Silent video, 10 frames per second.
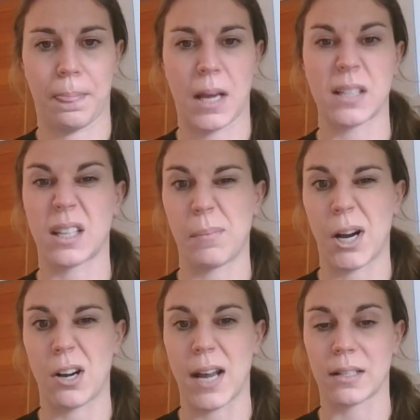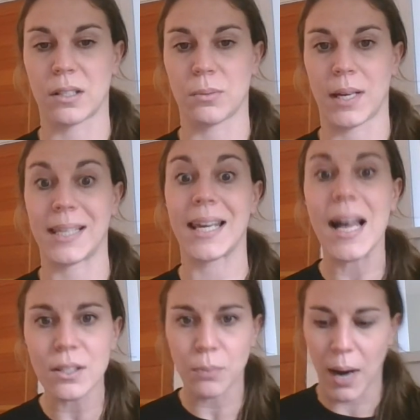That's going to be our next one.
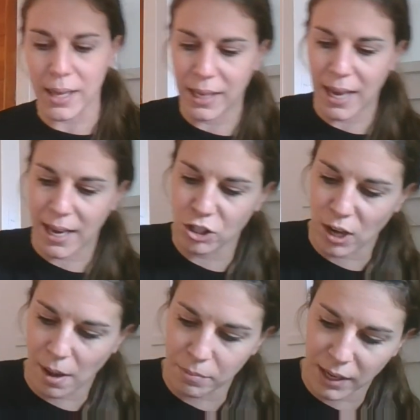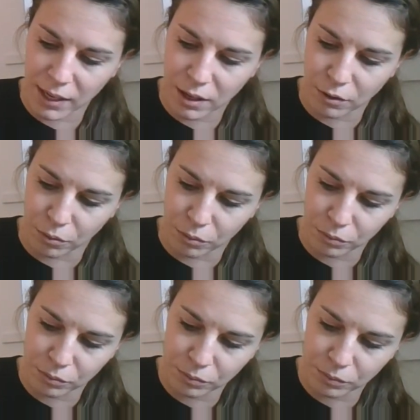Yes, Riley, HM, thank you.
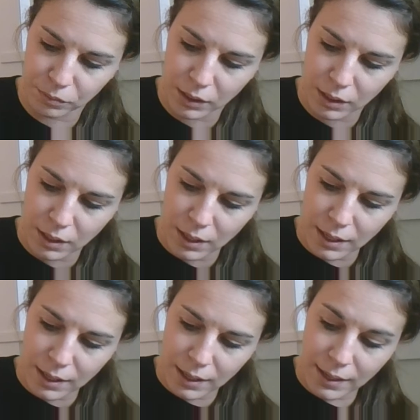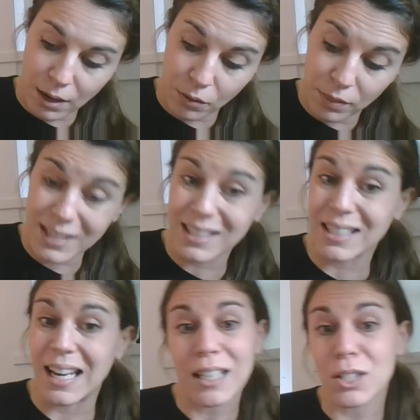Now this
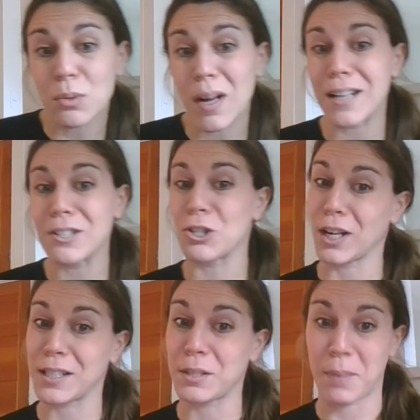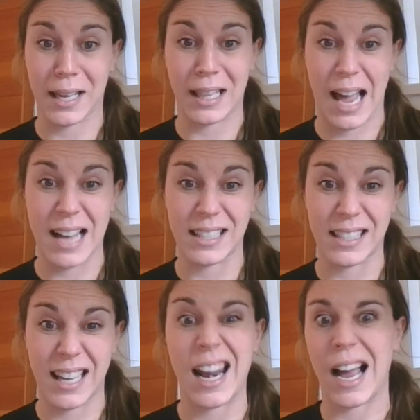next one tricked my class,
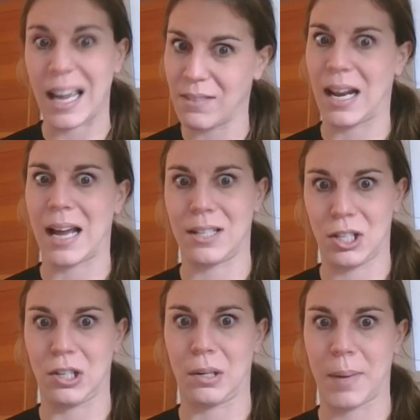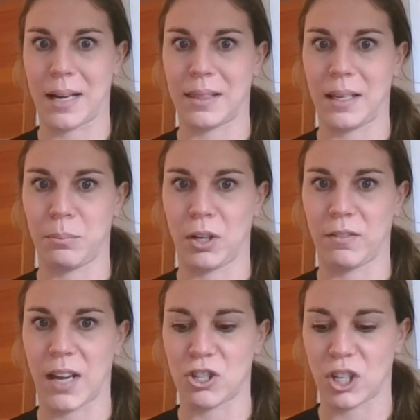and I even had to look back at the
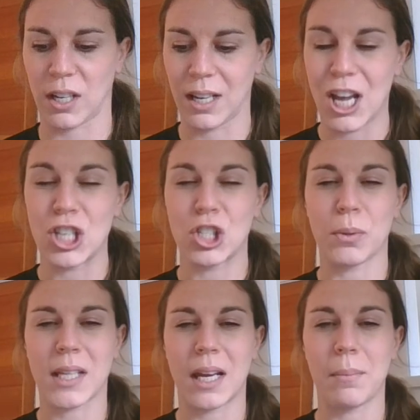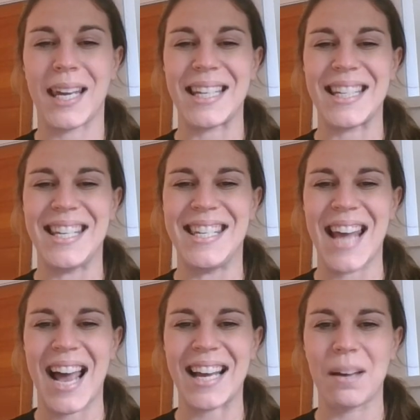abbreviation. So it's going to be
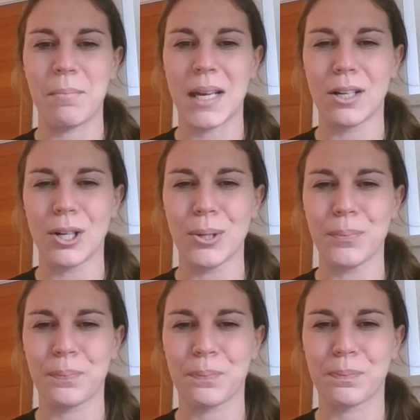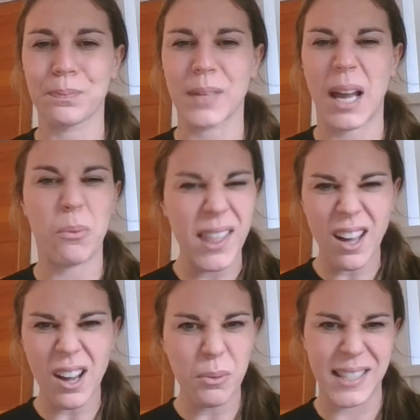decameter, and we
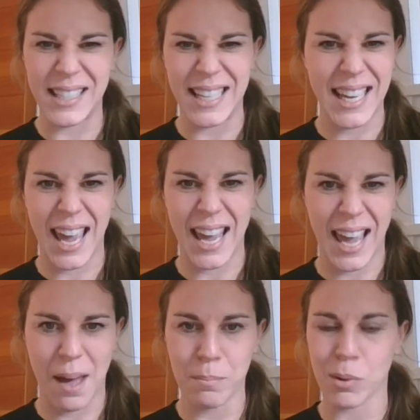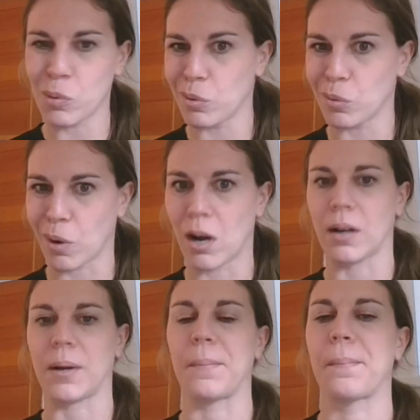thought it was DKM, but we were wrong.